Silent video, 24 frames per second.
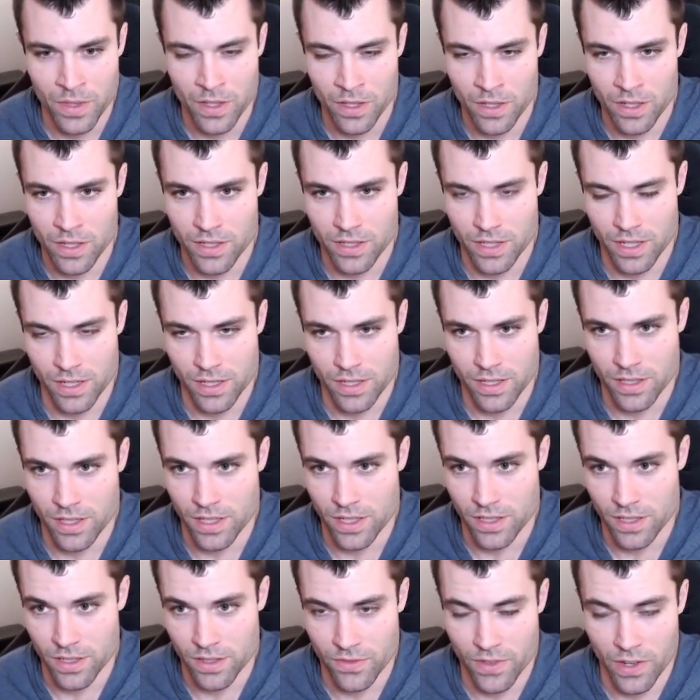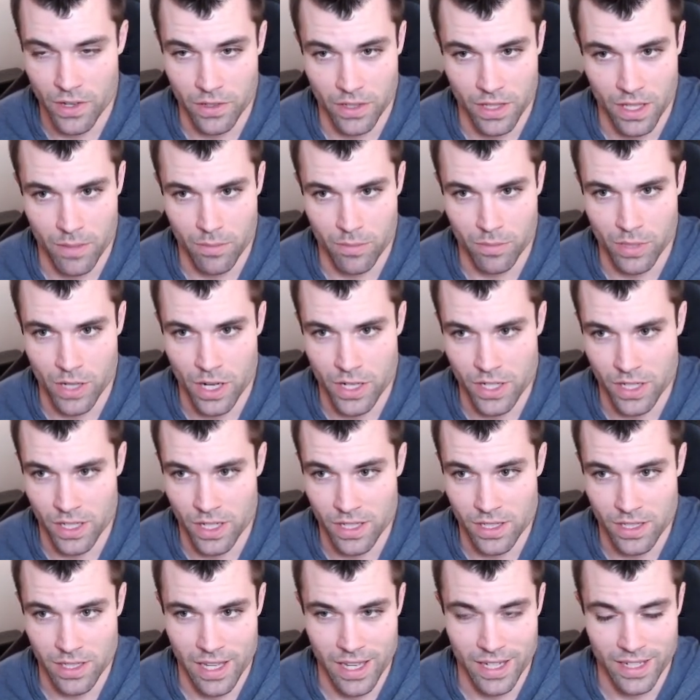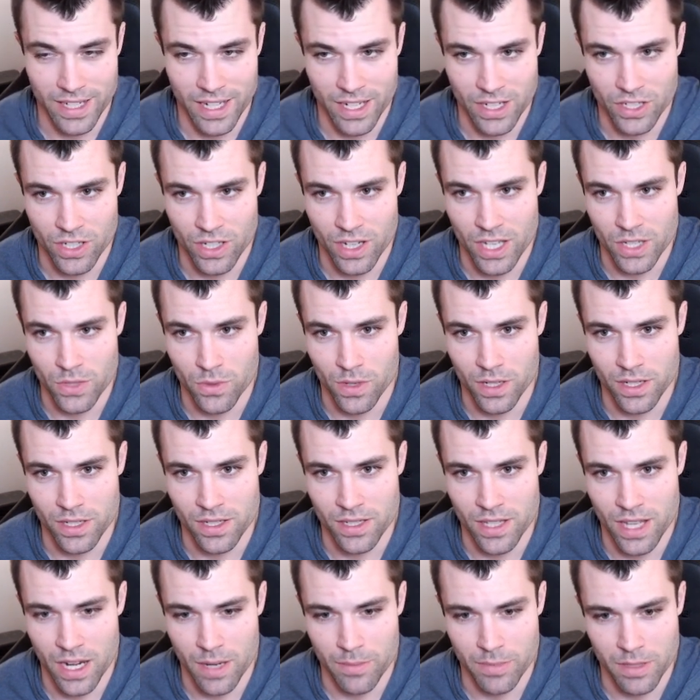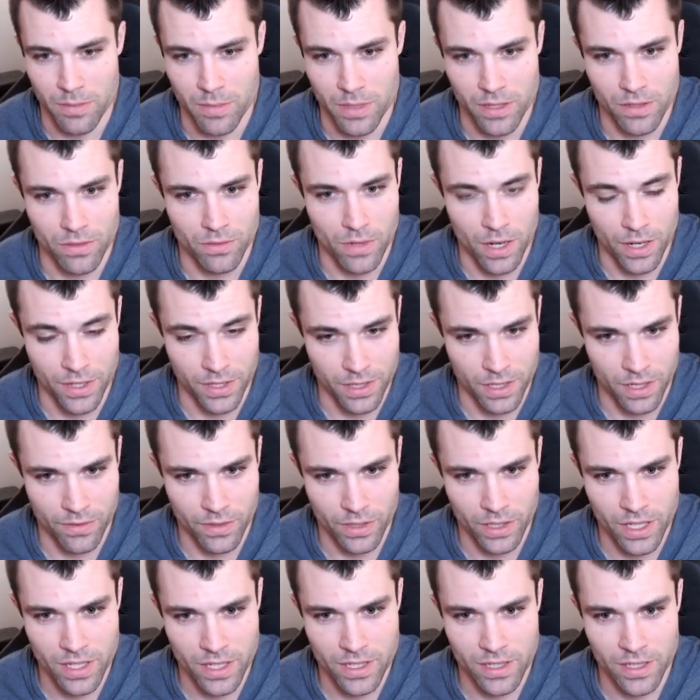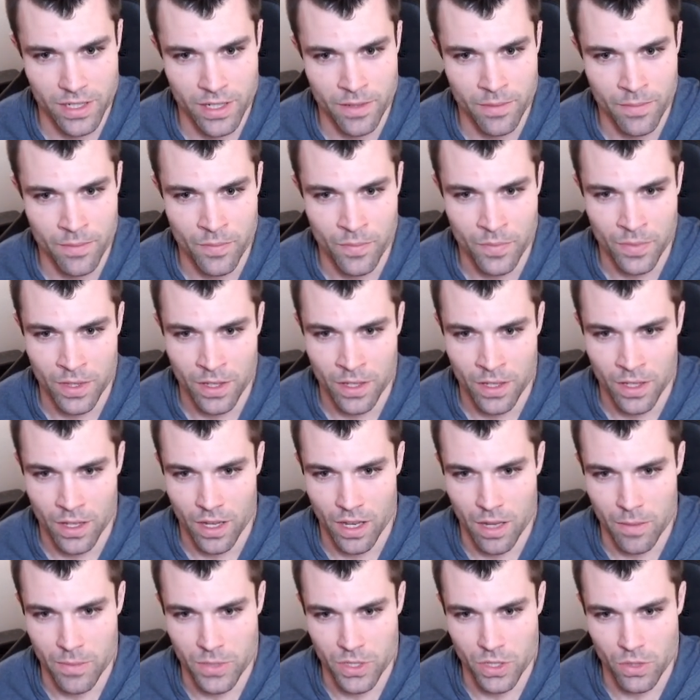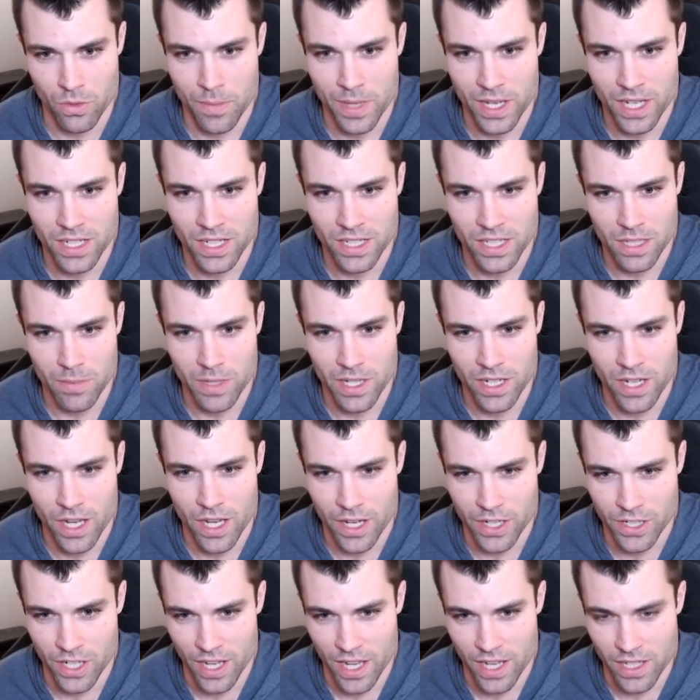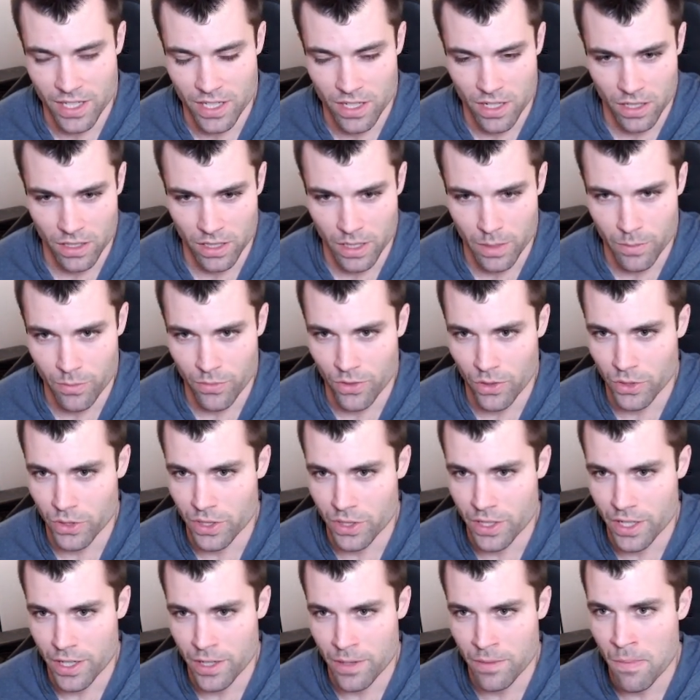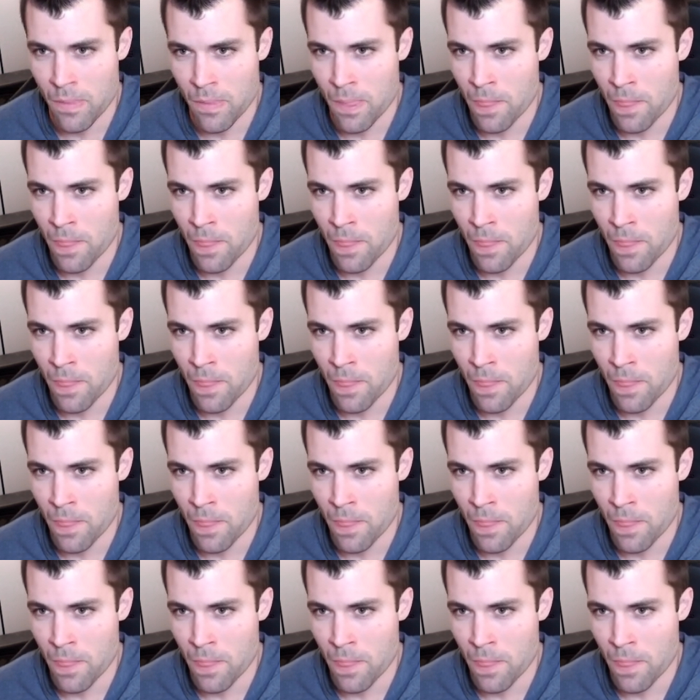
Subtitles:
since this SvelteKit project is like Next.js where it's set up to be run serverlessly. So we'll make a db.js in our lib folder here.